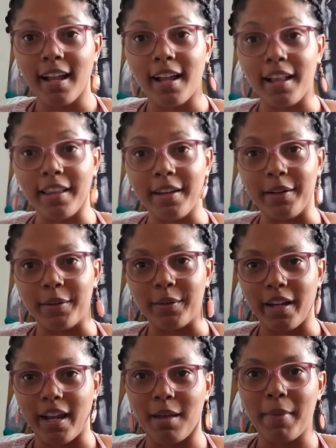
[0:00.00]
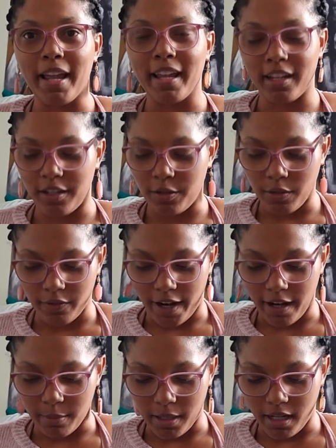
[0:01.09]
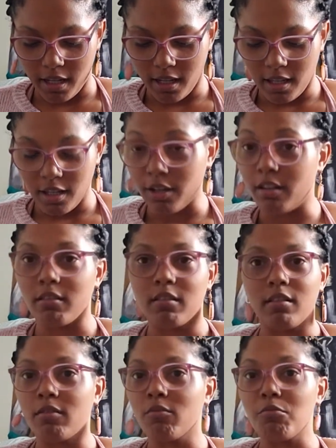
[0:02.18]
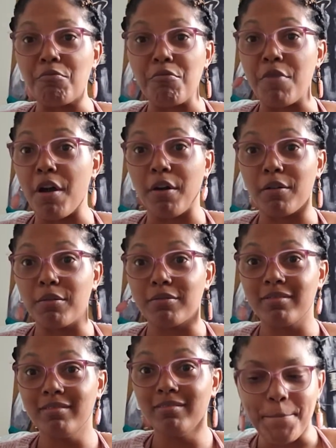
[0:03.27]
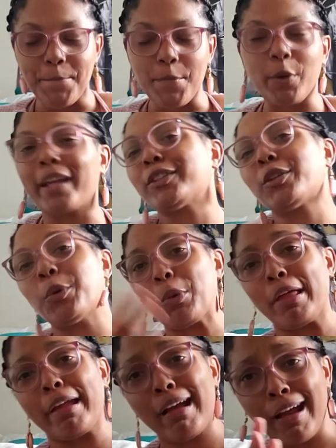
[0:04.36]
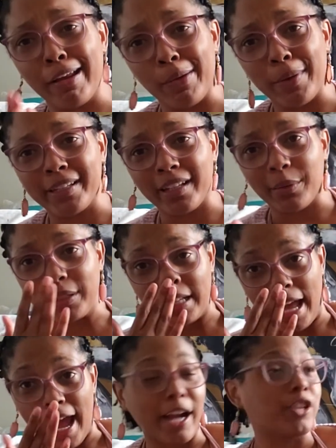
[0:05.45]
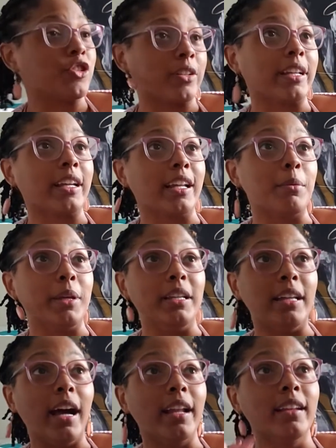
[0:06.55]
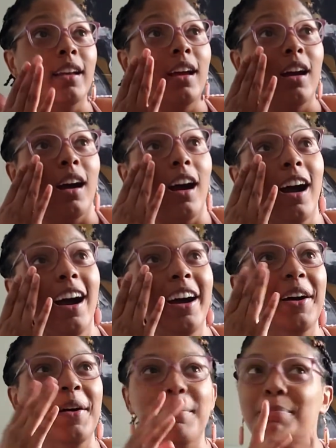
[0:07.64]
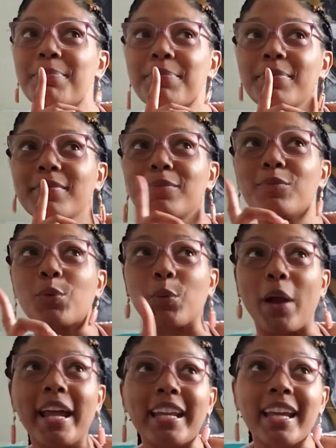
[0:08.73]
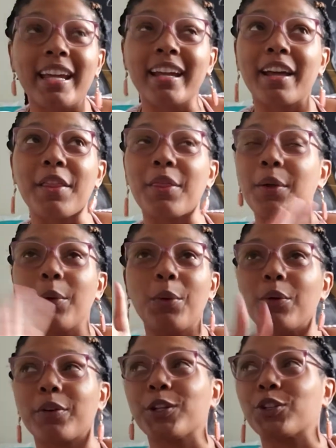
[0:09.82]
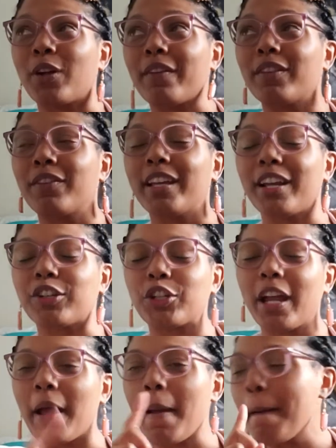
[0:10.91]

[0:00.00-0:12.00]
Hello, am I in a new environment? No. Okay, so like, I know I said I was actually gonna be done writing the whole first draft of it yesterday,